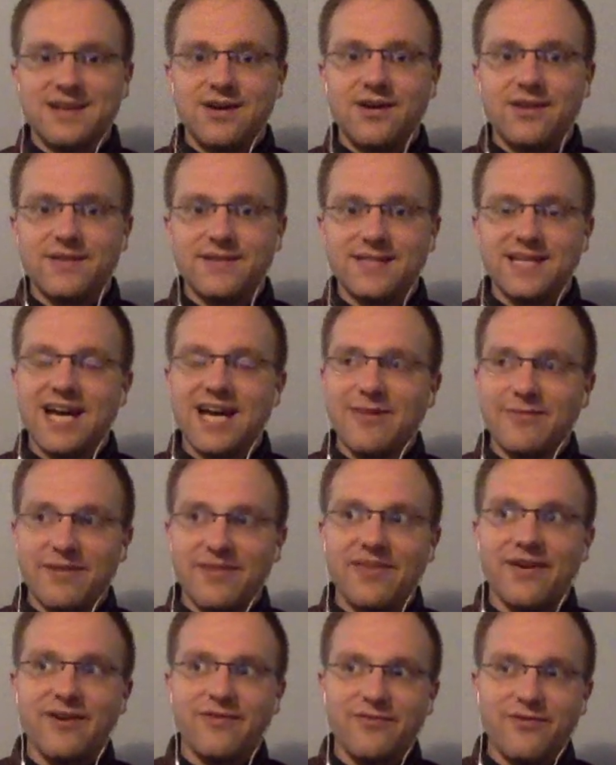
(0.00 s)
all the time and
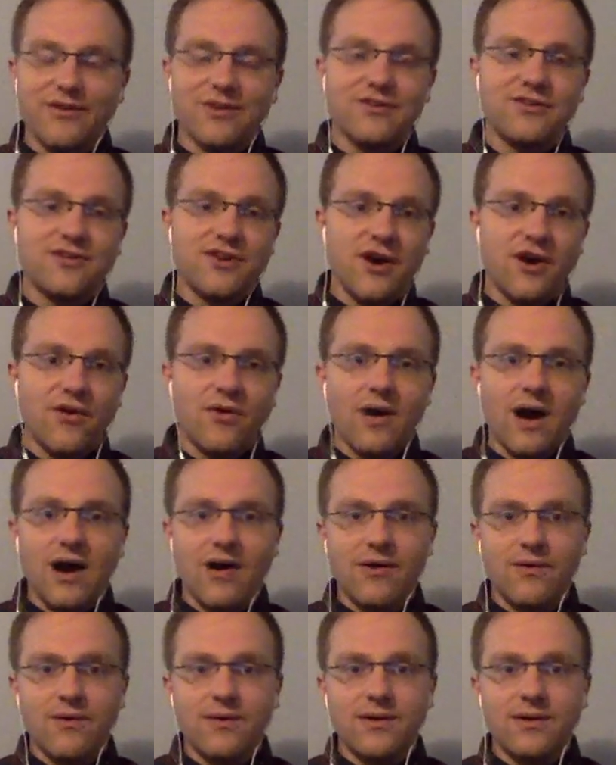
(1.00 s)
therefore know
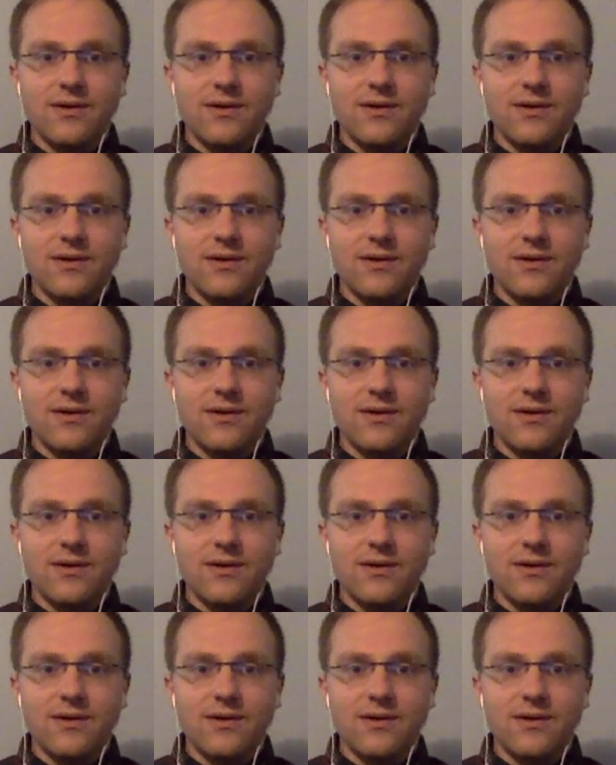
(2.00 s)
how